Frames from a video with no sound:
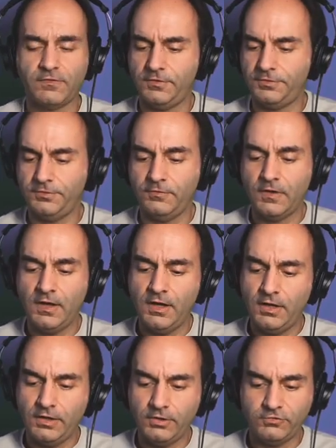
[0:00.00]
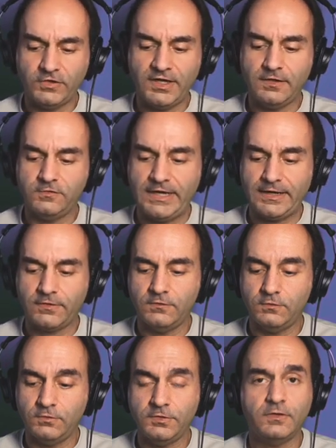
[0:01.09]
includes O'Shea Jackson
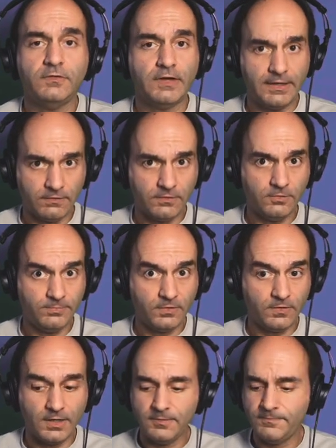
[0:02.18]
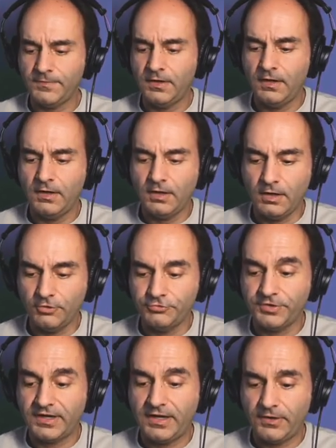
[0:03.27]
Jr., Ice Cube's son,
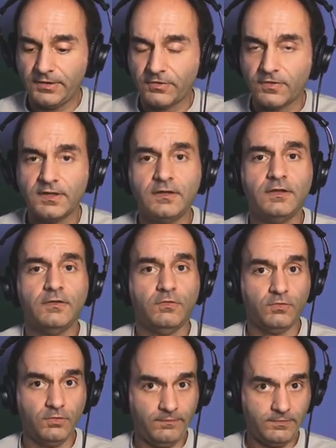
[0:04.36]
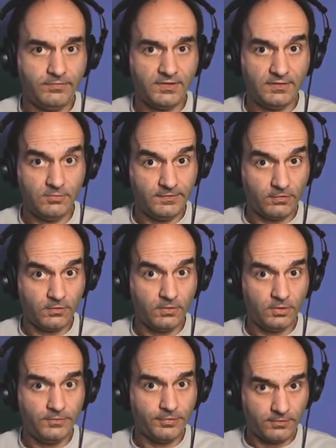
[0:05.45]
Alden Ehrenreich, so if you've seen the movie
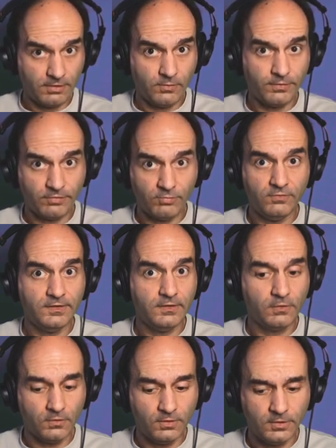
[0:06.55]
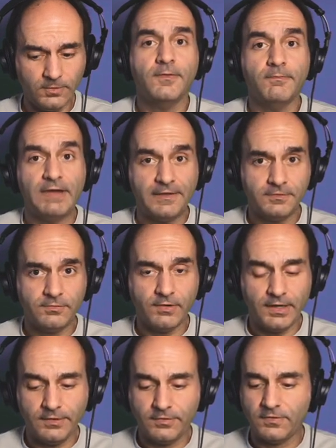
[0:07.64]
Solo, the Star Wars movie Solo, Matthew
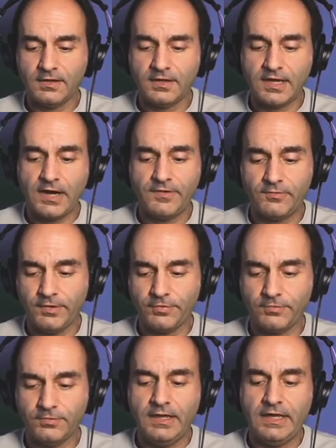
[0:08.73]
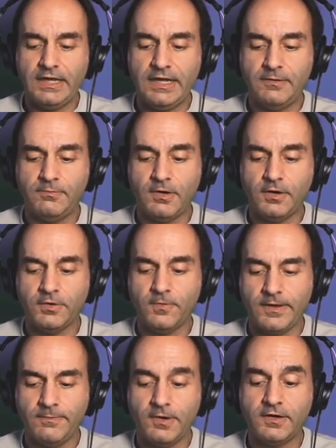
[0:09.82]
Rhys, Keri Russell, and Margot
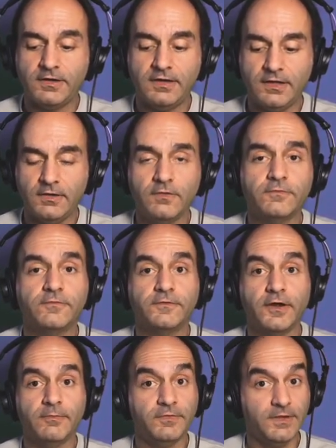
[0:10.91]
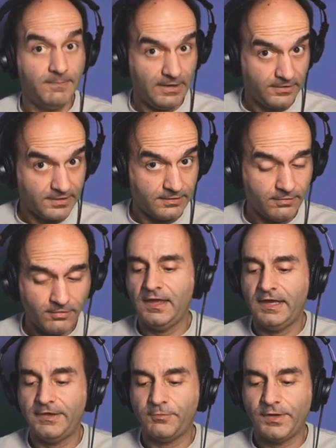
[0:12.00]
Martindale from The Americans,
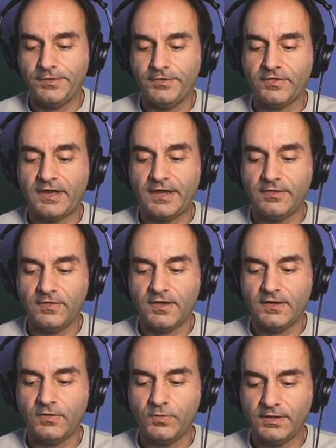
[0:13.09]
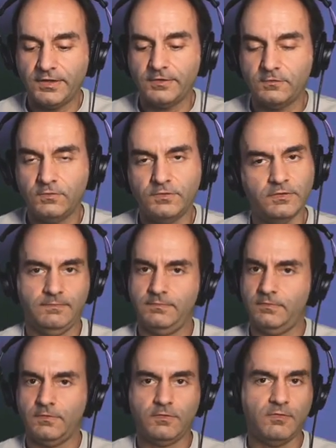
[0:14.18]
as well as Isaiah Whitlock Jr.,
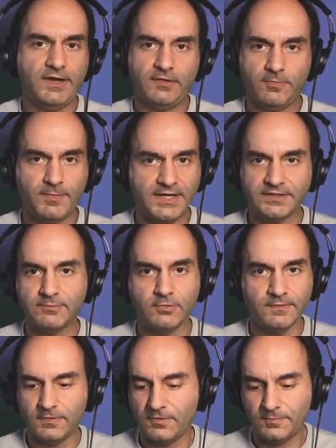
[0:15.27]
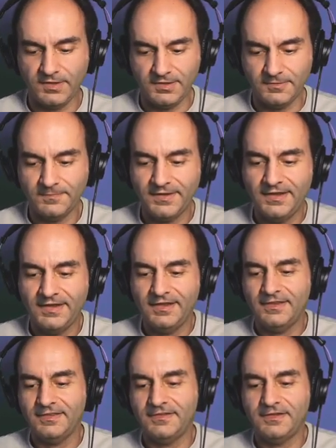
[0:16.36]
so many Spike Lee movies he's been in.
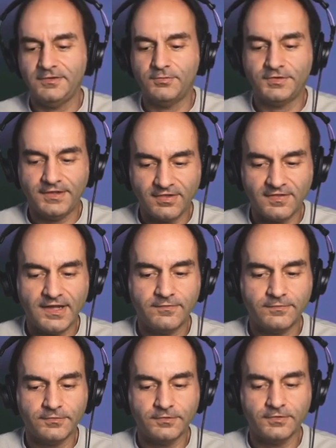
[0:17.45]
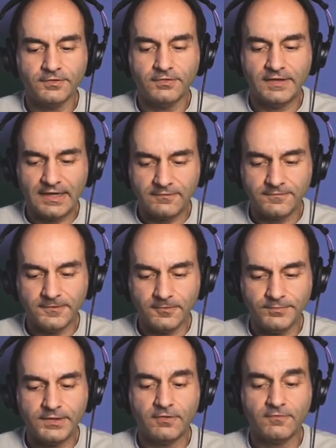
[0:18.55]
The release date for that
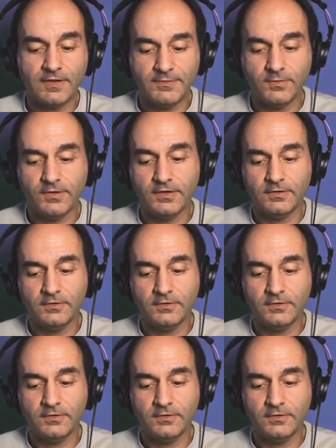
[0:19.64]
film is February